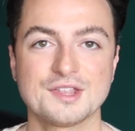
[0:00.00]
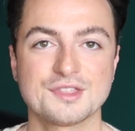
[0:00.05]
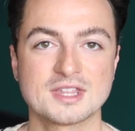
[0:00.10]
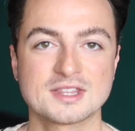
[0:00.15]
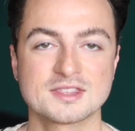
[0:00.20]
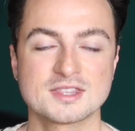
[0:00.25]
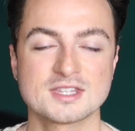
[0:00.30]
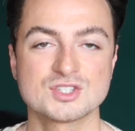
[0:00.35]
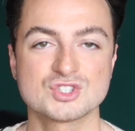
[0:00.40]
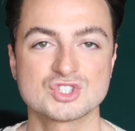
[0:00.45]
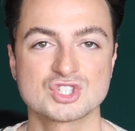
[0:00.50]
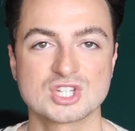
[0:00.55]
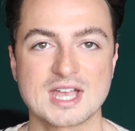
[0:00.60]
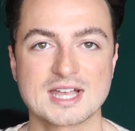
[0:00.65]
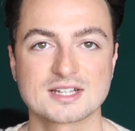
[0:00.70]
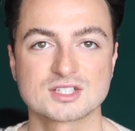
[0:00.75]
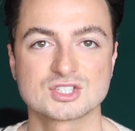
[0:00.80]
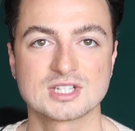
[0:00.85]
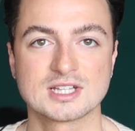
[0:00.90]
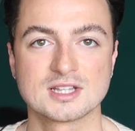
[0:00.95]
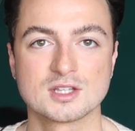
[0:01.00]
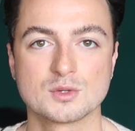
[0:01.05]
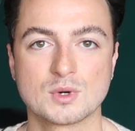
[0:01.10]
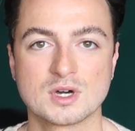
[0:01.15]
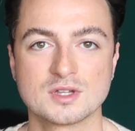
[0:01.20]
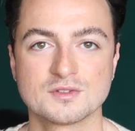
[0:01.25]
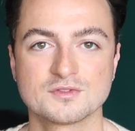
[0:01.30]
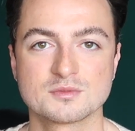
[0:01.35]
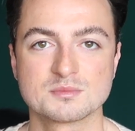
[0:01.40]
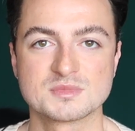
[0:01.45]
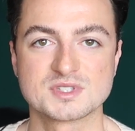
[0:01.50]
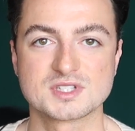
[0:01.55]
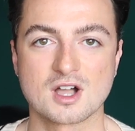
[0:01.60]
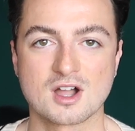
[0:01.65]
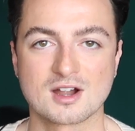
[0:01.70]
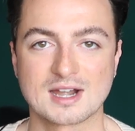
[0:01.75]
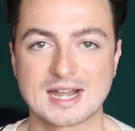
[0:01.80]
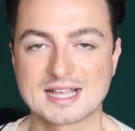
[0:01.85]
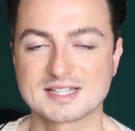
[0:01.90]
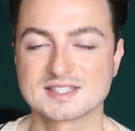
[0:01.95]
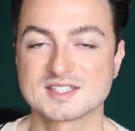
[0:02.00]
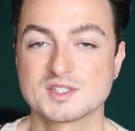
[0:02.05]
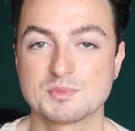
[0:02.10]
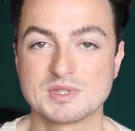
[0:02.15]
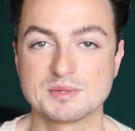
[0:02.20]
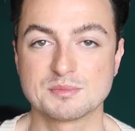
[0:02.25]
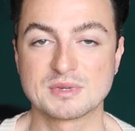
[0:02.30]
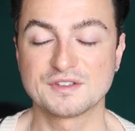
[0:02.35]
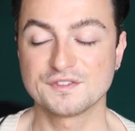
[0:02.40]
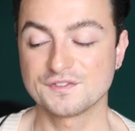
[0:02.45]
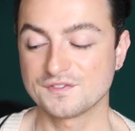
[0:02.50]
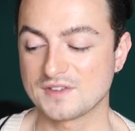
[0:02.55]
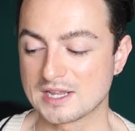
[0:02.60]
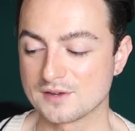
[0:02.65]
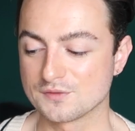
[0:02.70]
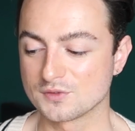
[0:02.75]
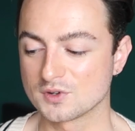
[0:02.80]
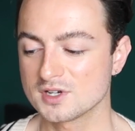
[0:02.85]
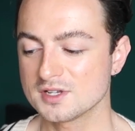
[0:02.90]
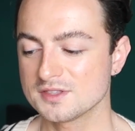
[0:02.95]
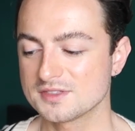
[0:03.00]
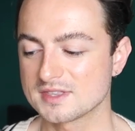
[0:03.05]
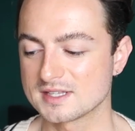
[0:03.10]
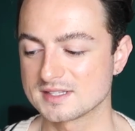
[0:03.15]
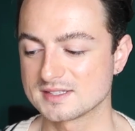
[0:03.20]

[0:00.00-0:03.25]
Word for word: I think this checked yellow one from Zara has to be my favorite.